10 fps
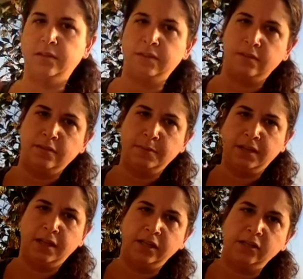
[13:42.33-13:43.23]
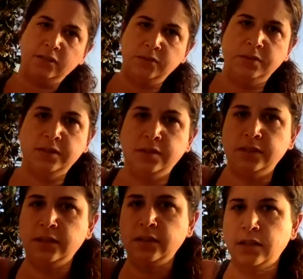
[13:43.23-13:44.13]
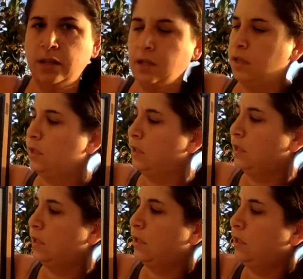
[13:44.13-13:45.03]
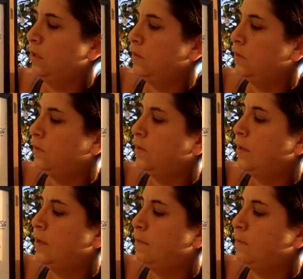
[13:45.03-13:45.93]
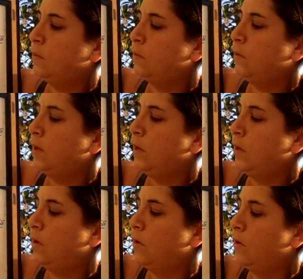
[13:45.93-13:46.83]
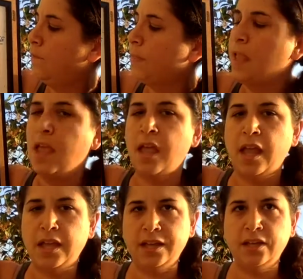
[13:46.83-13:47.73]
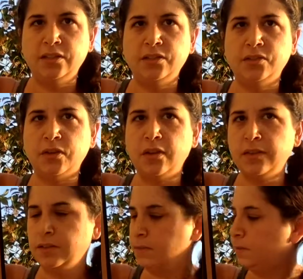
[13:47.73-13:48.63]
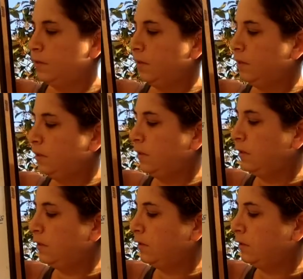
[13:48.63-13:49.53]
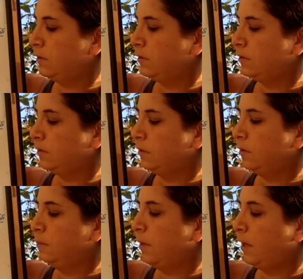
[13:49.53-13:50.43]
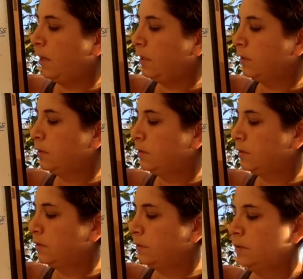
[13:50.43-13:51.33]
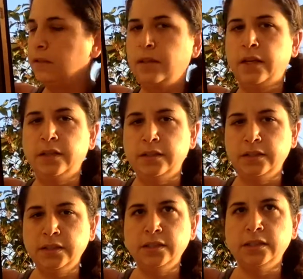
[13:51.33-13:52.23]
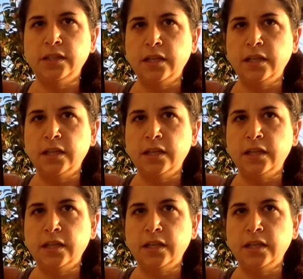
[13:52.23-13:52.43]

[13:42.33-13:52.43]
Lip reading: It's a little bit higher so you can see. So M-Y-O. And to draw this one is a little box with a line in it.